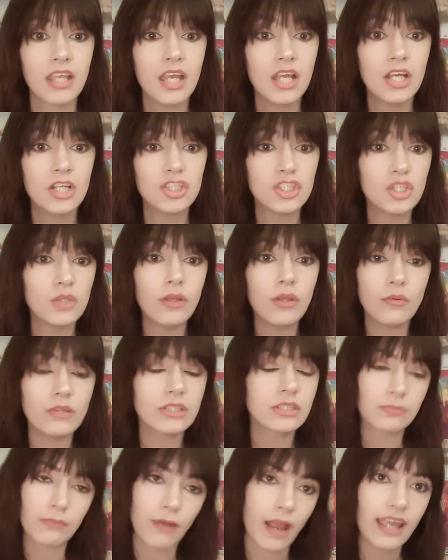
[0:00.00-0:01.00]
Doing
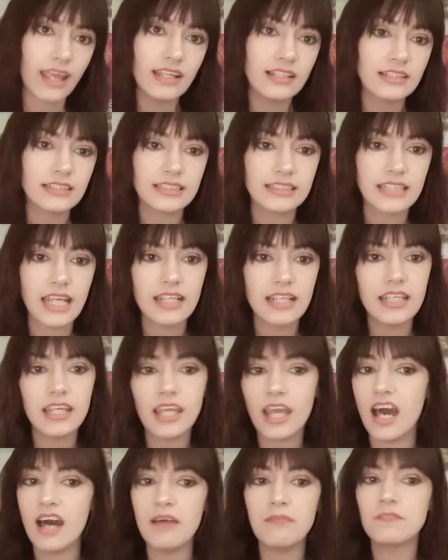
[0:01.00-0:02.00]
what's right,
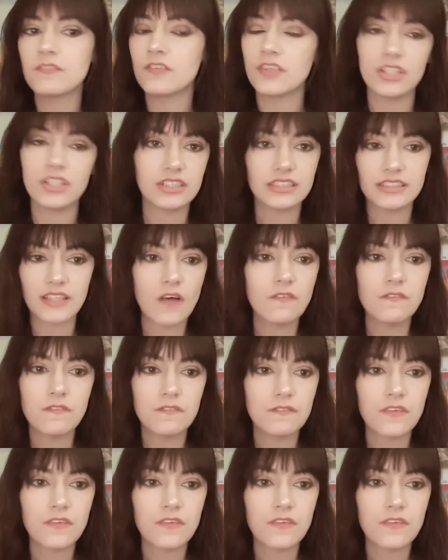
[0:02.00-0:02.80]
standing up for yourself and